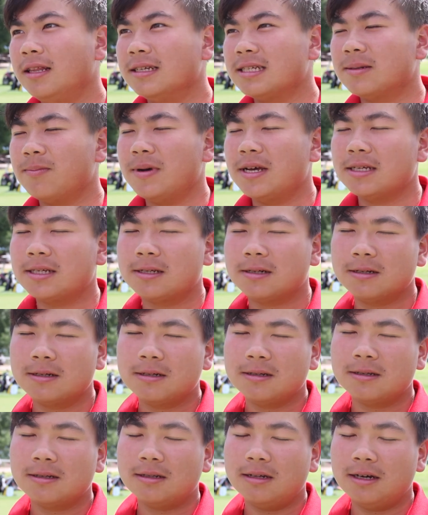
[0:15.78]
this semester
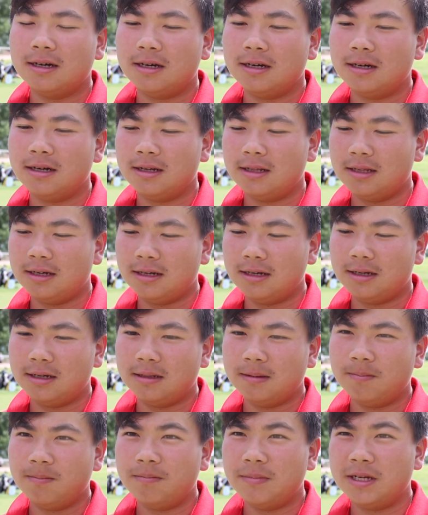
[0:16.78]
uh, the
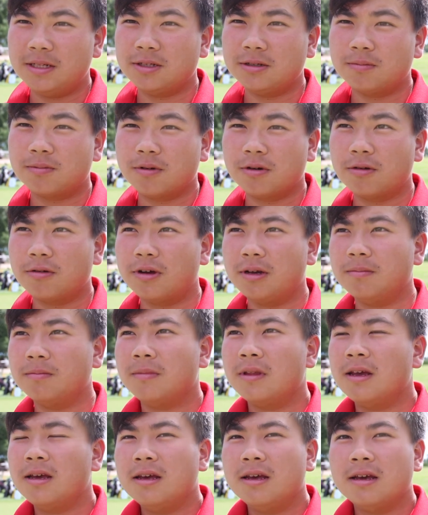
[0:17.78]
mental program
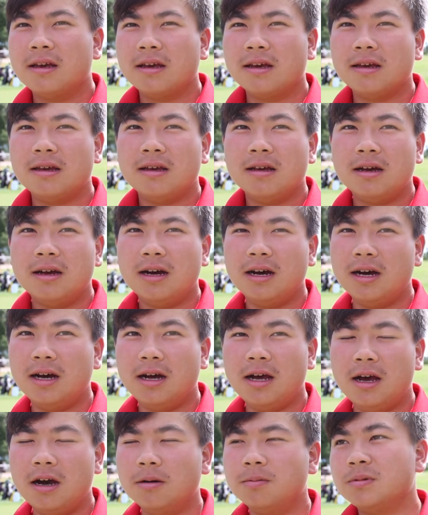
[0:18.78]
uh,
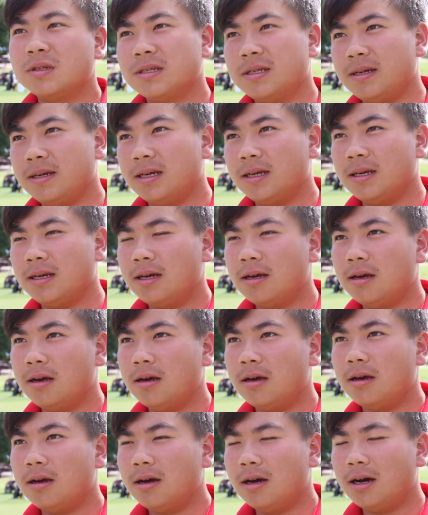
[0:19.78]
helps me
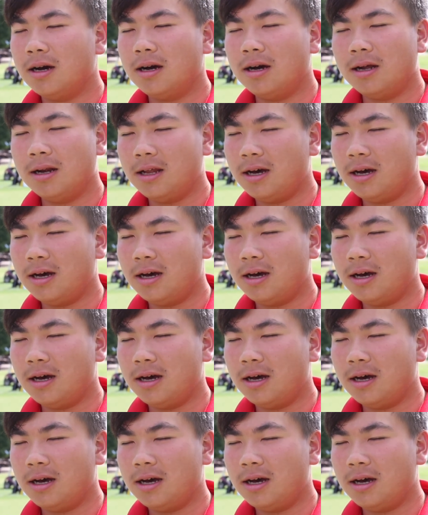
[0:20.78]
a